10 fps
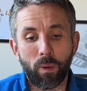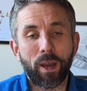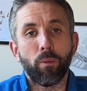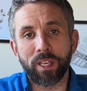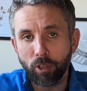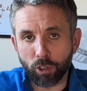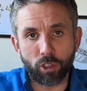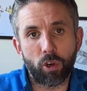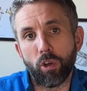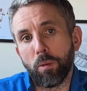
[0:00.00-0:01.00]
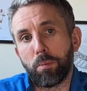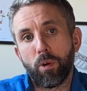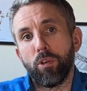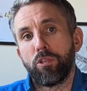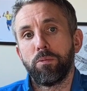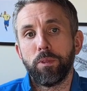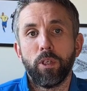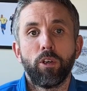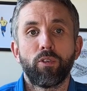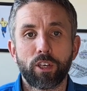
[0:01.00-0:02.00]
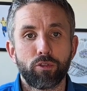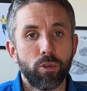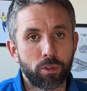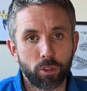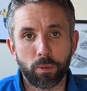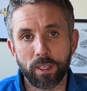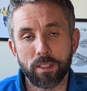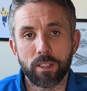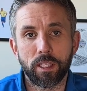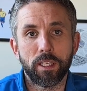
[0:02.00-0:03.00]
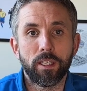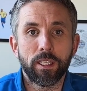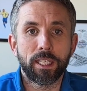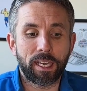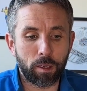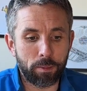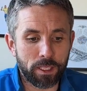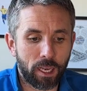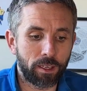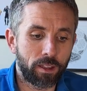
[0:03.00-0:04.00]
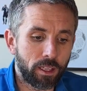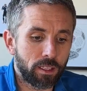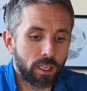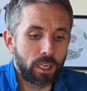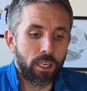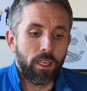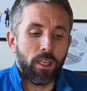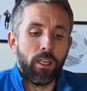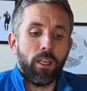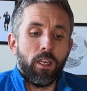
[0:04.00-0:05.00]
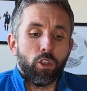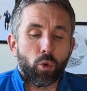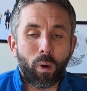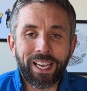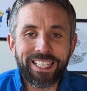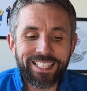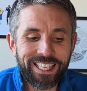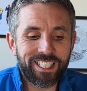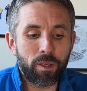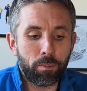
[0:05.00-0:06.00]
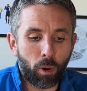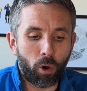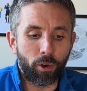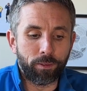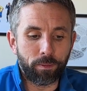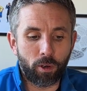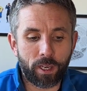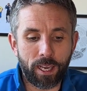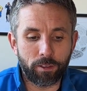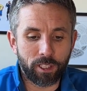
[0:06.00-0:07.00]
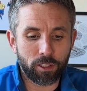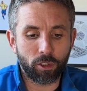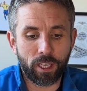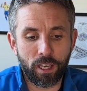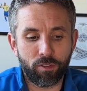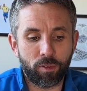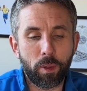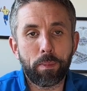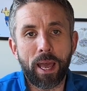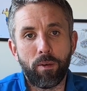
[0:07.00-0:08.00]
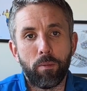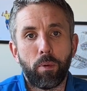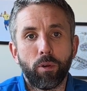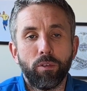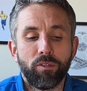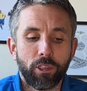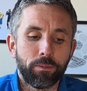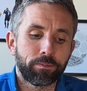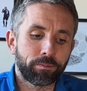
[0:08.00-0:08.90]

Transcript: we look at the whole approach, grassroots as well as the academy side of things. So why is this important? Okay, so let's look at it from the parent point of view.